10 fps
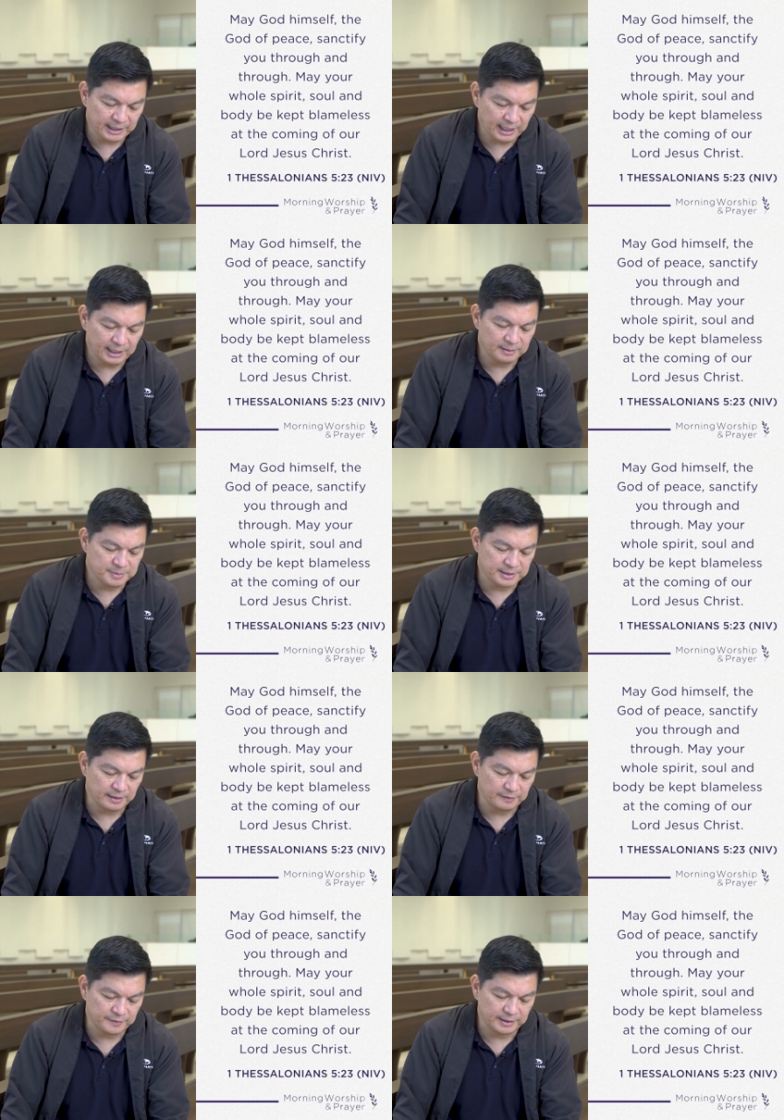God
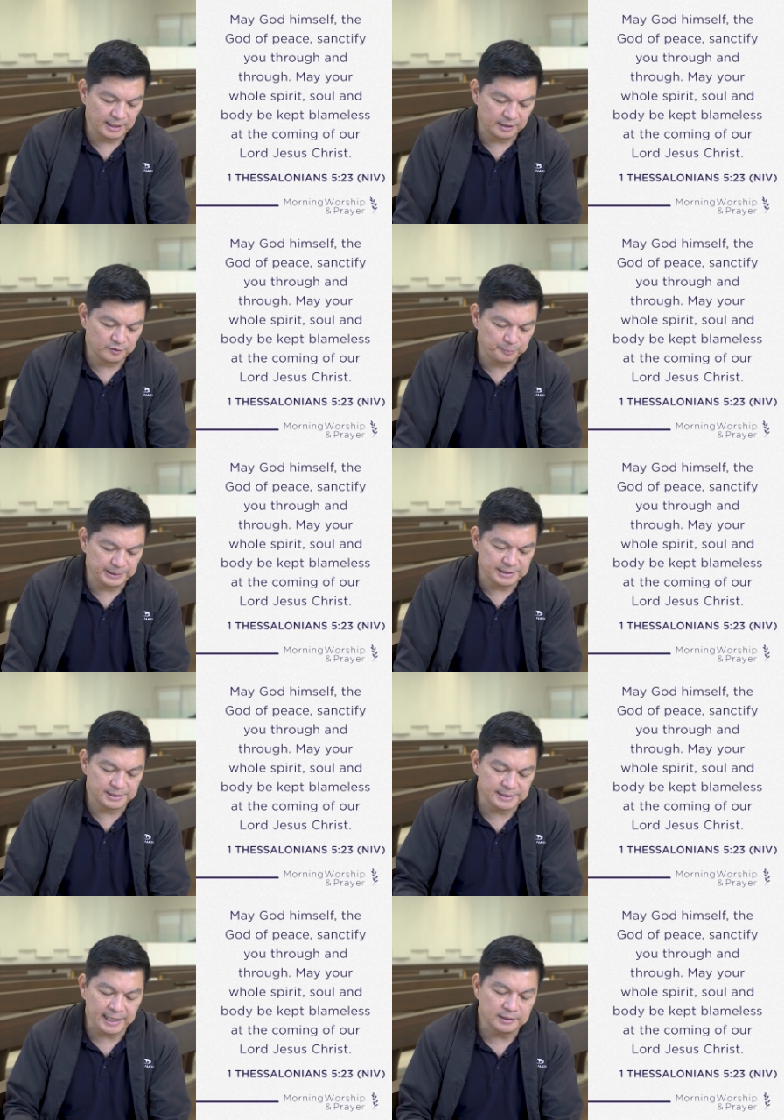Himself, the God of peace,
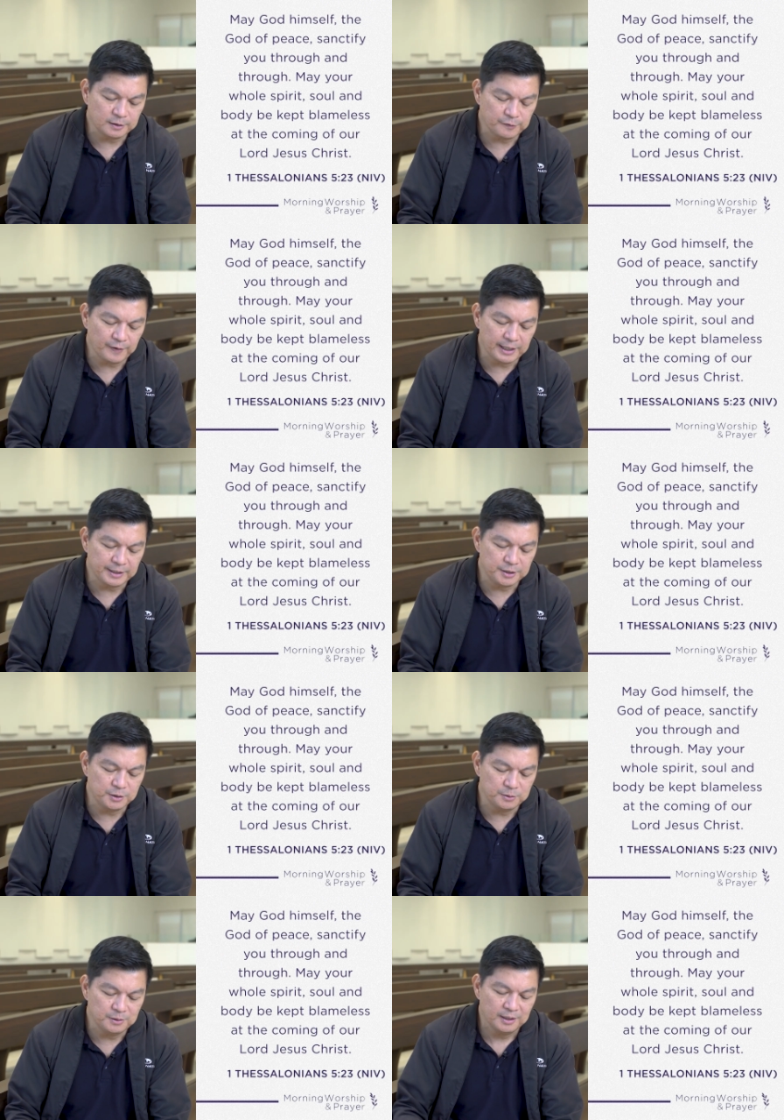sanctify
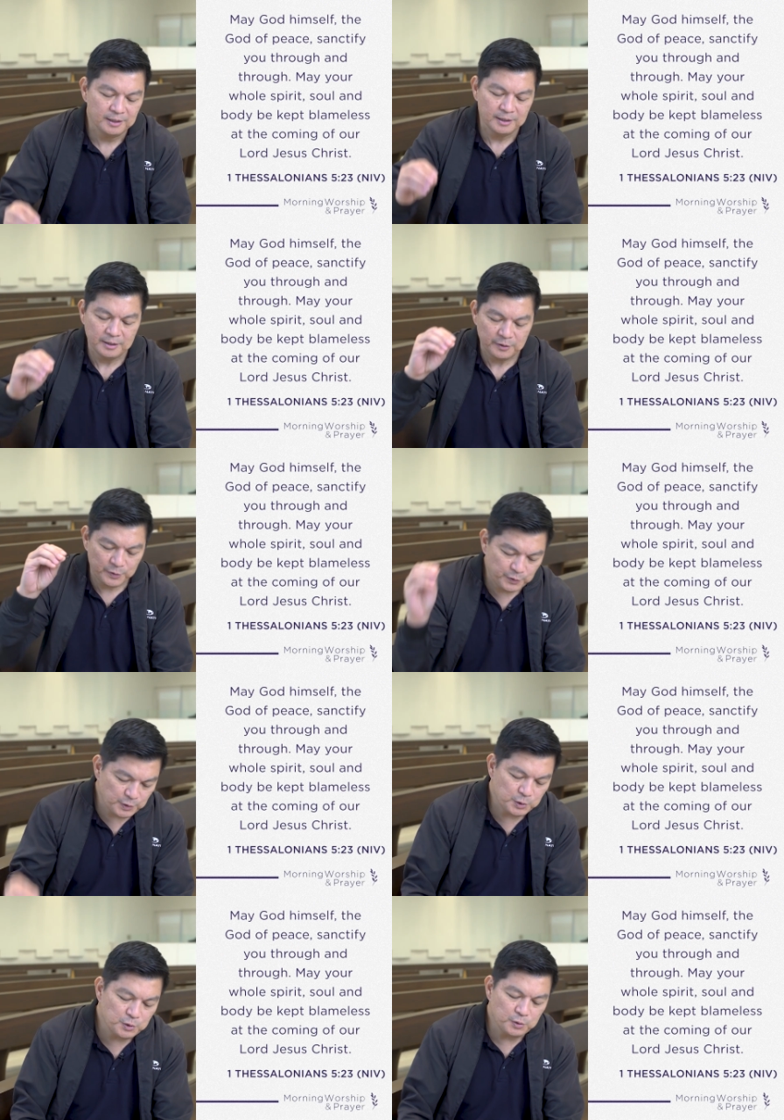you
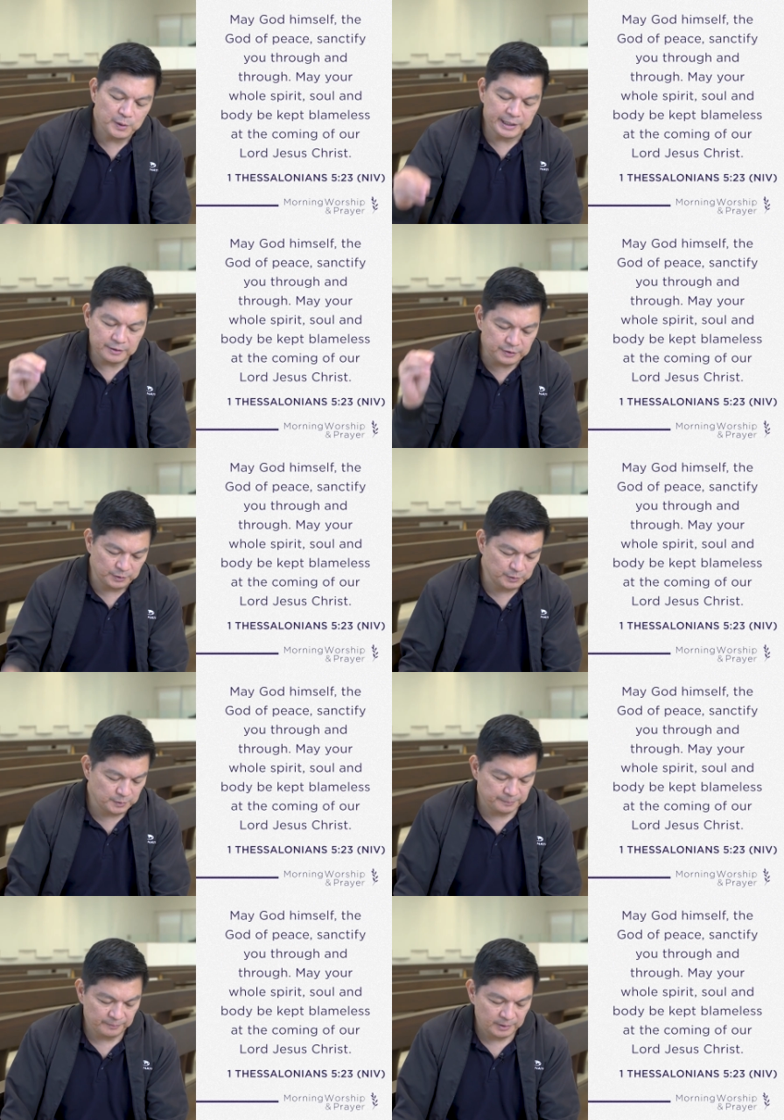through and
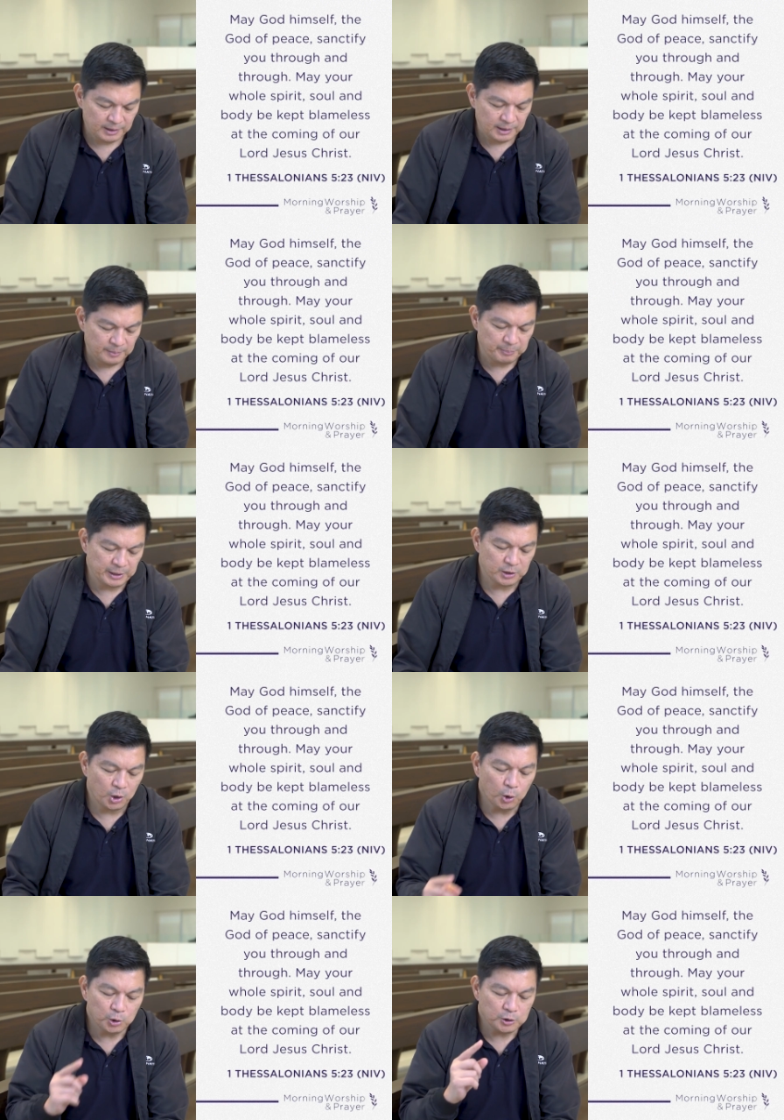through. May your
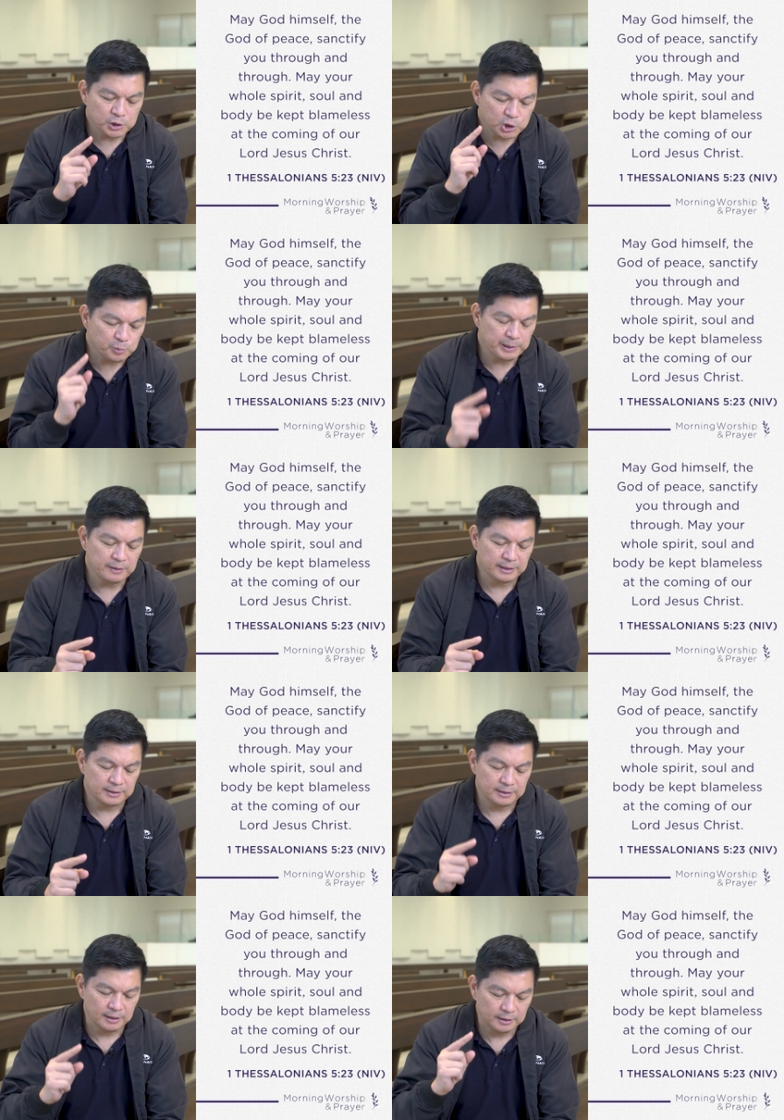whole
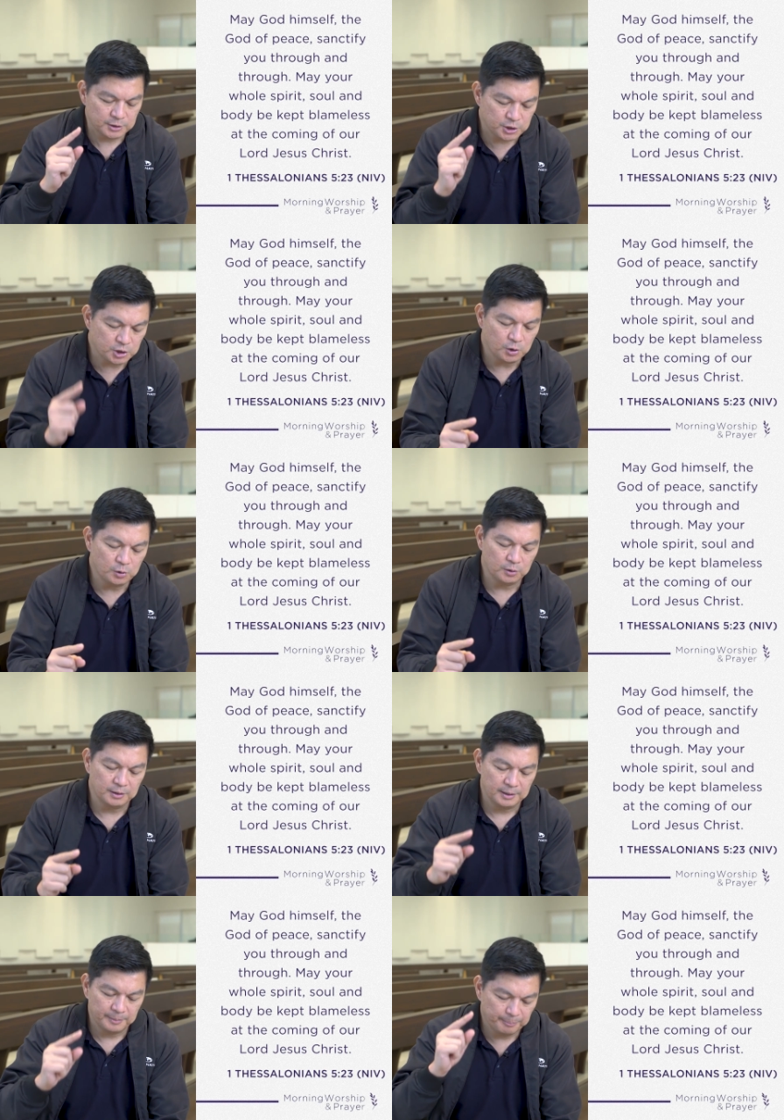spirit,
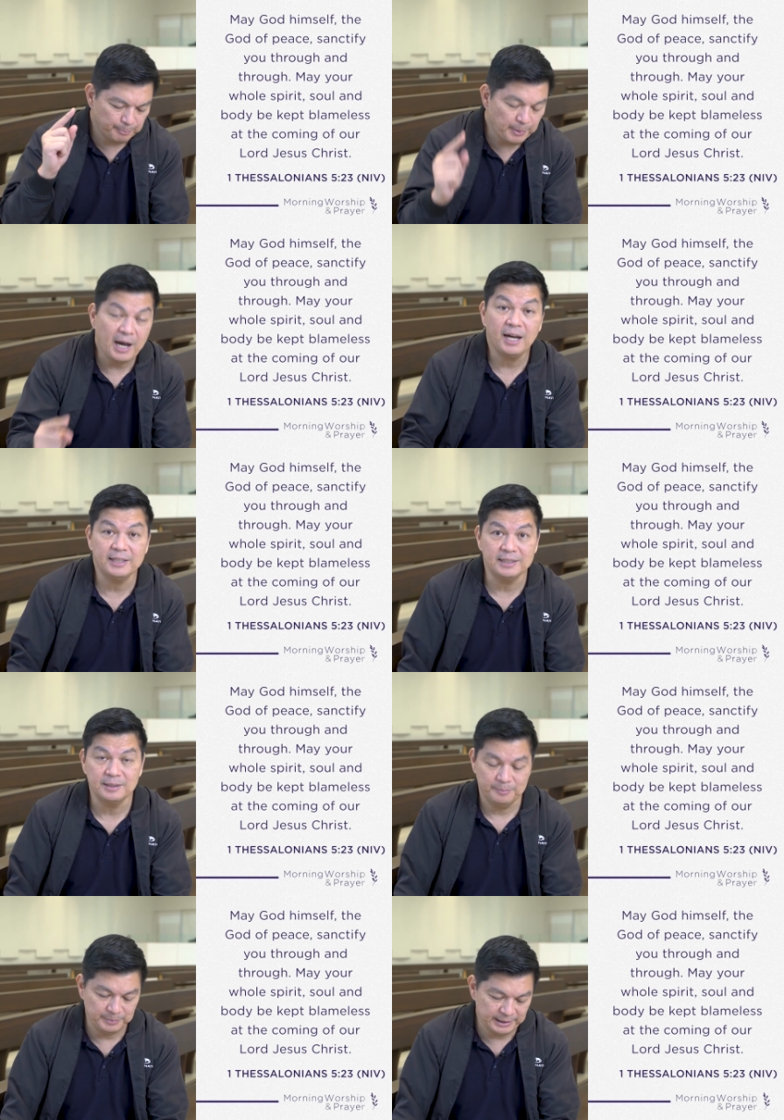soul, body
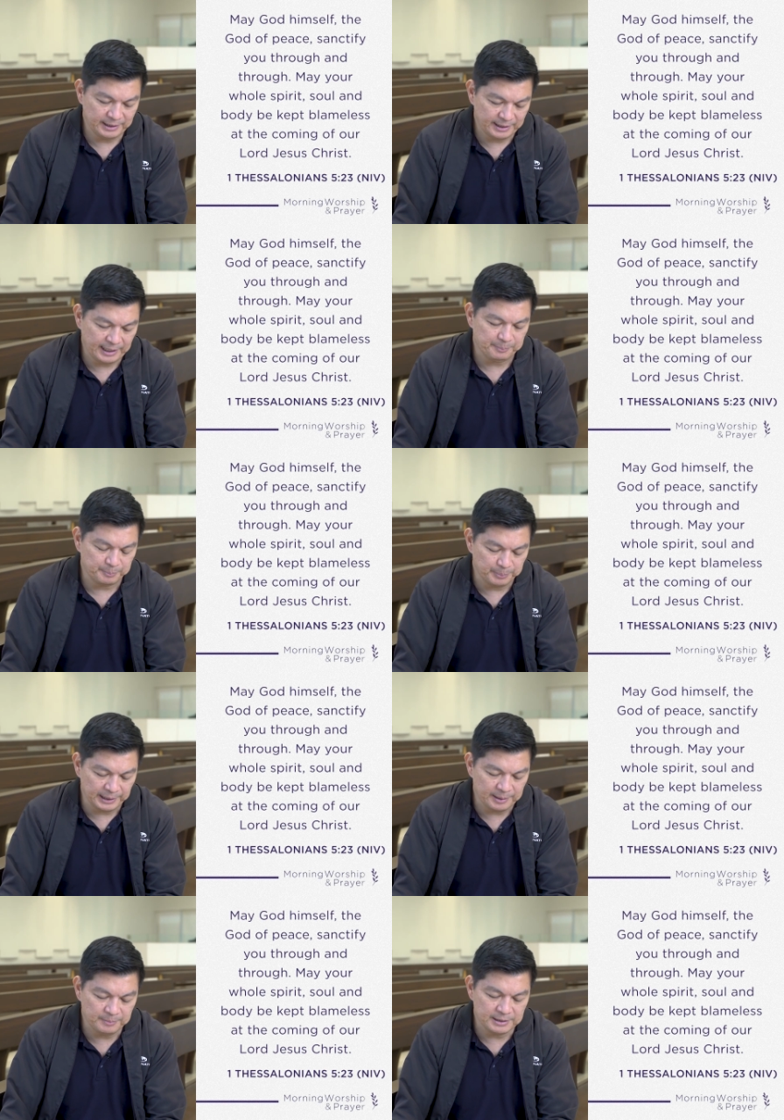be kept
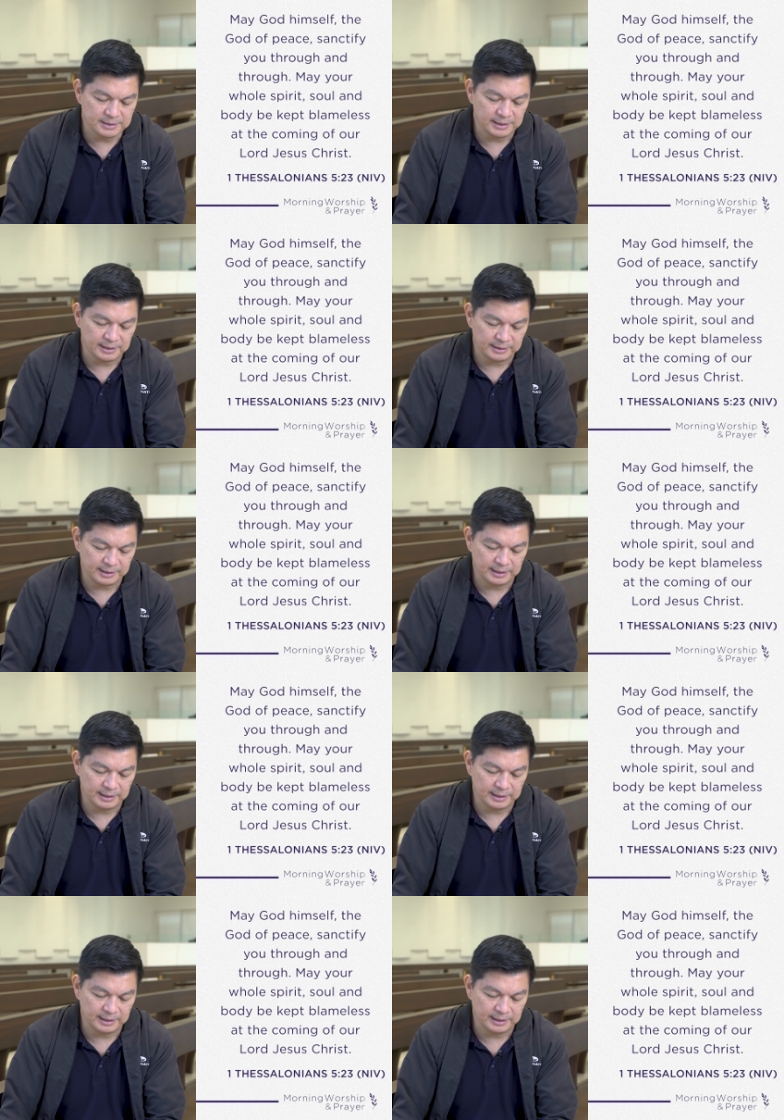blameless and at the,